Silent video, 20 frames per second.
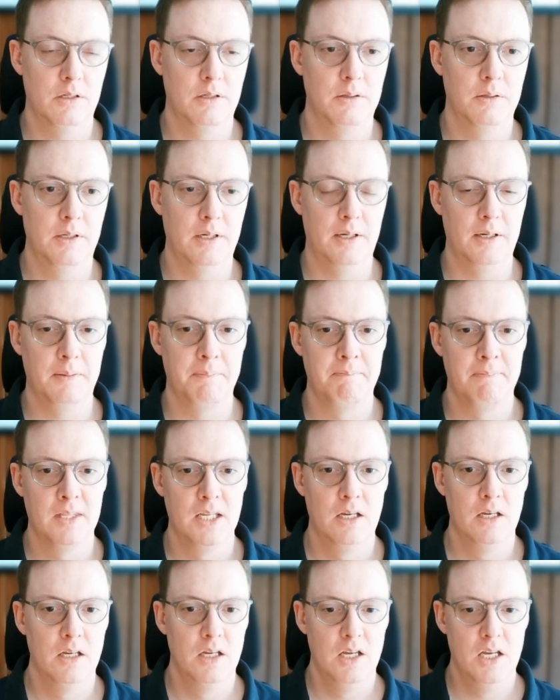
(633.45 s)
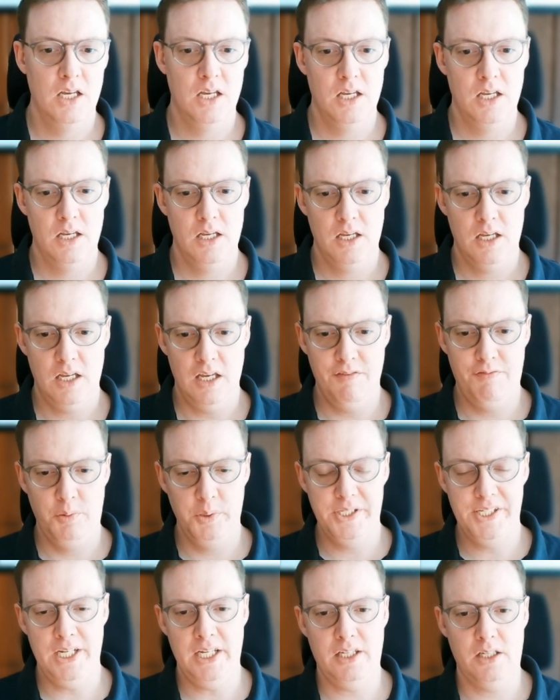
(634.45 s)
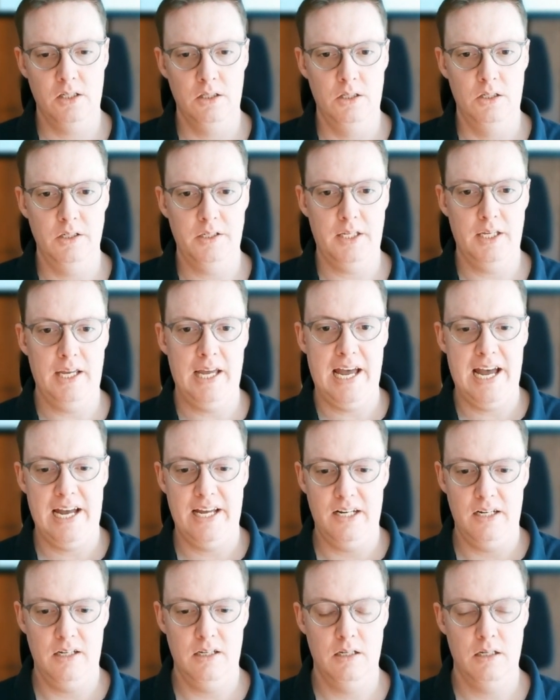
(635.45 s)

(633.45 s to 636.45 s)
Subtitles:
Okay. If we take a look at